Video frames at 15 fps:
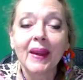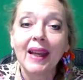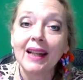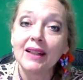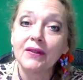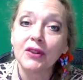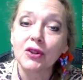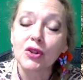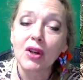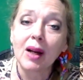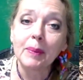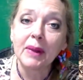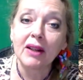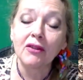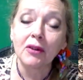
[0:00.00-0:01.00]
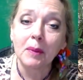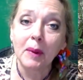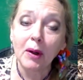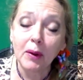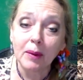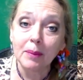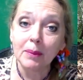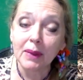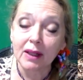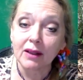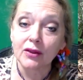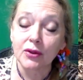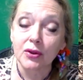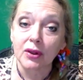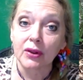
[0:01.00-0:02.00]
And if you're shopping from home
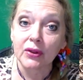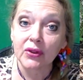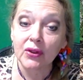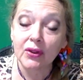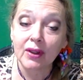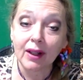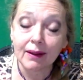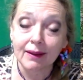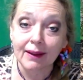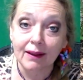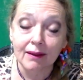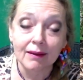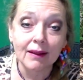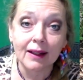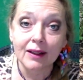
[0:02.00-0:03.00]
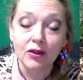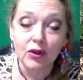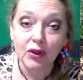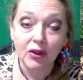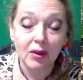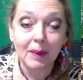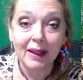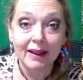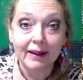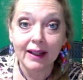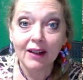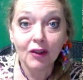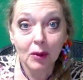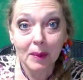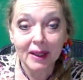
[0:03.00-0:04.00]
because you're stuck there, like just about
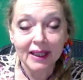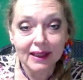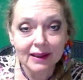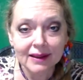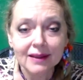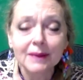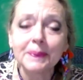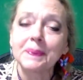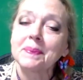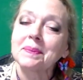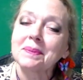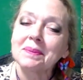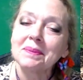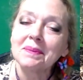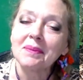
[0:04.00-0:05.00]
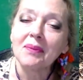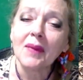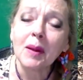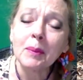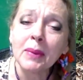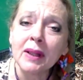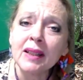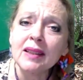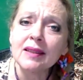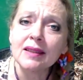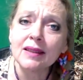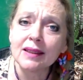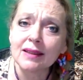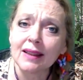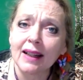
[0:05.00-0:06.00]
everybody is, please
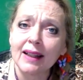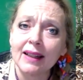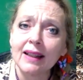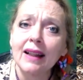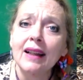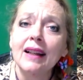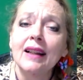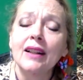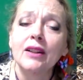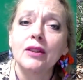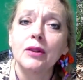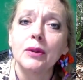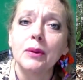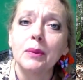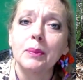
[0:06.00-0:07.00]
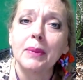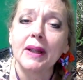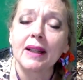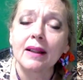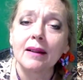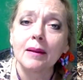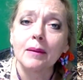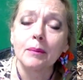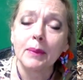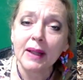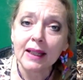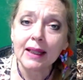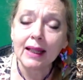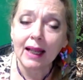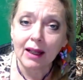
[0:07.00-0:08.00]
decide to pick
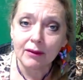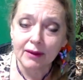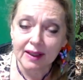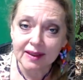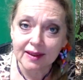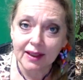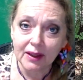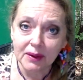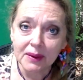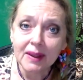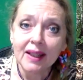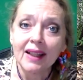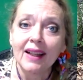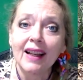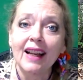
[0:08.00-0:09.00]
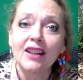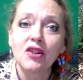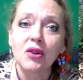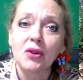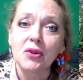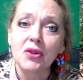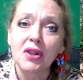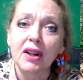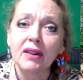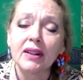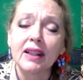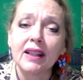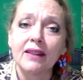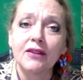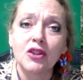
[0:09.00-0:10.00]
Big Cat Rescue as your
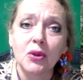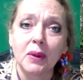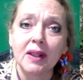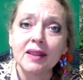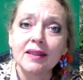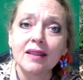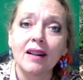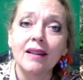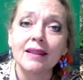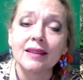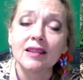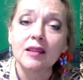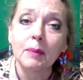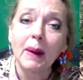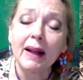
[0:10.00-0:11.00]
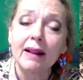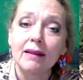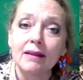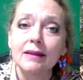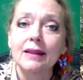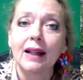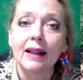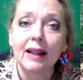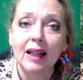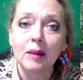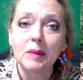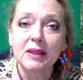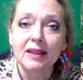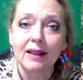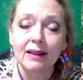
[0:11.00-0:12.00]
charity of choice on
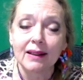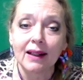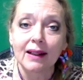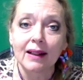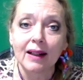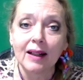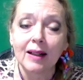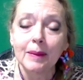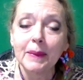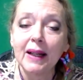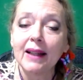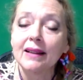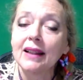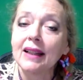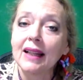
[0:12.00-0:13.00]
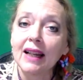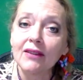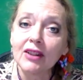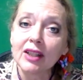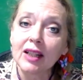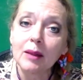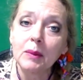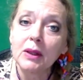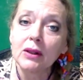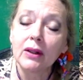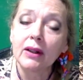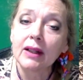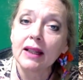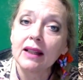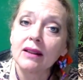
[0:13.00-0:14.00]
smile.amazon.com. And then every time you
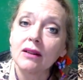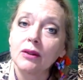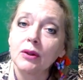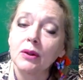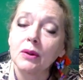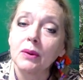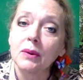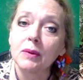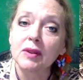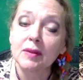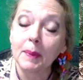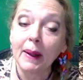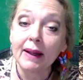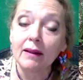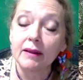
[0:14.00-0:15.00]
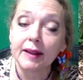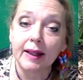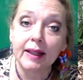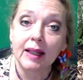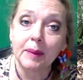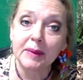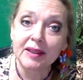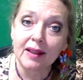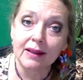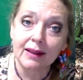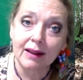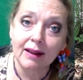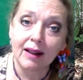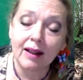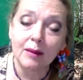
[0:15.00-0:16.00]
log into
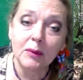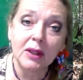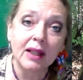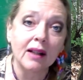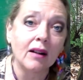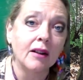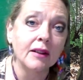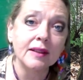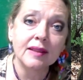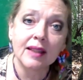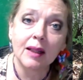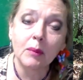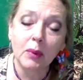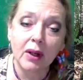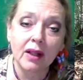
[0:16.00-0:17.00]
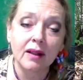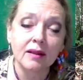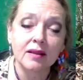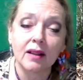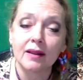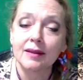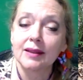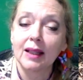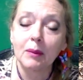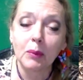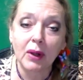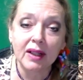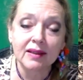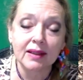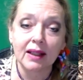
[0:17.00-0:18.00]
smile.amazon.com, you get all the same products, all the same
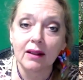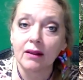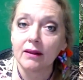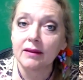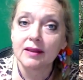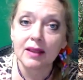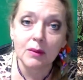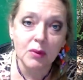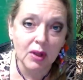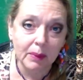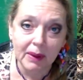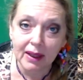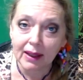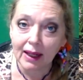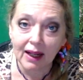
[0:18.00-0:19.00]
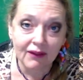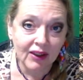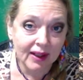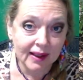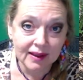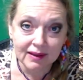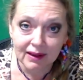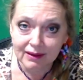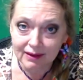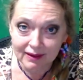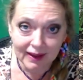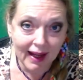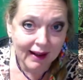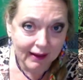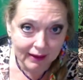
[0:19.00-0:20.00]
pricing, all the same shipping. Everything's
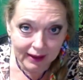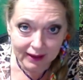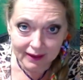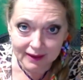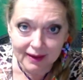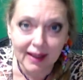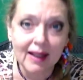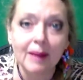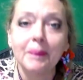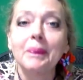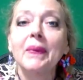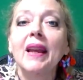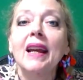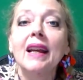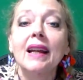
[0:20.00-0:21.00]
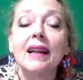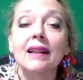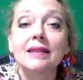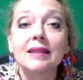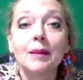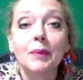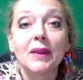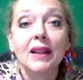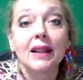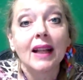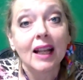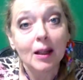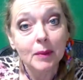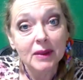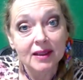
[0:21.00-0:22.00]
exactly the same, except that
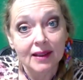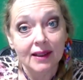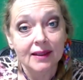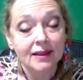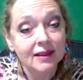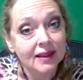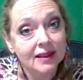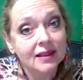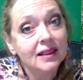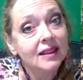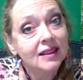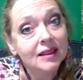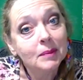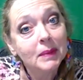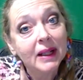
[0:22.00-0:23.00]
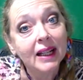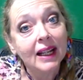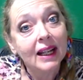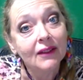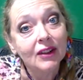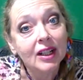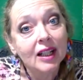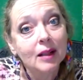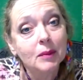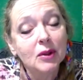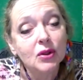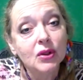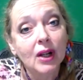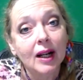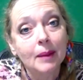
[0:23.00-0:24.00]
Amazon sends us some money every time you
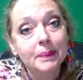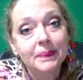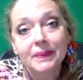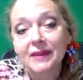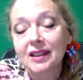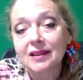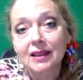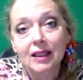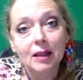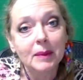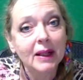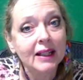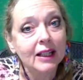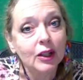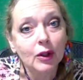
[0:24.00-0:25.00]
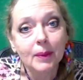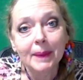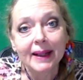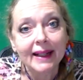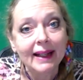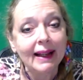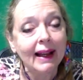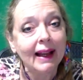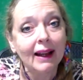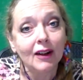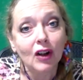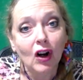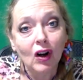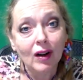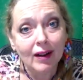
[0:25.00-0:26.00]
shop. Doesn't come out of your money at
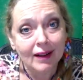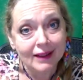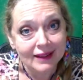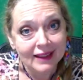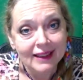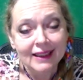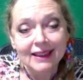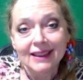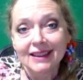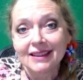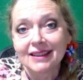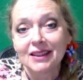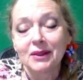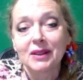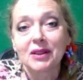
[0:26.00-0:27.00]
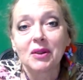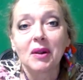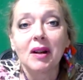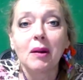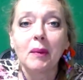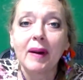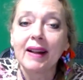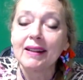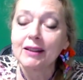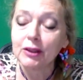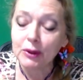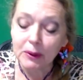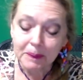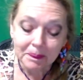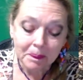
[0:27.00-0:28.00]
all. So it's a great way
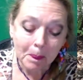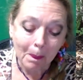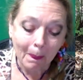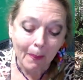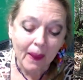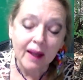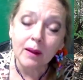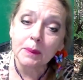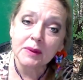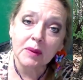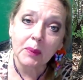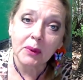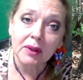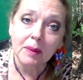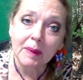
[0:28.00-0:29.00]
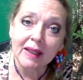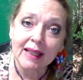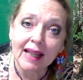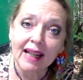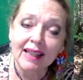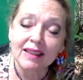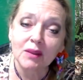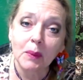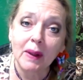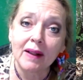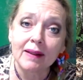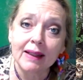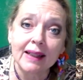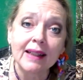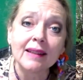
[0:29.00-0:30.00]
to help support the big cats
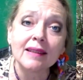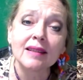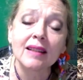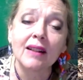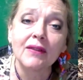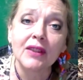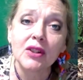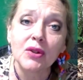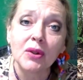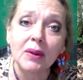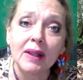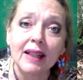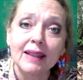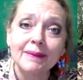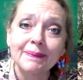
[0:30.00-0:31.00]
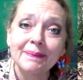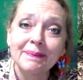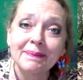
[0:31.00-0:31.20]
while getting the stuff that you need.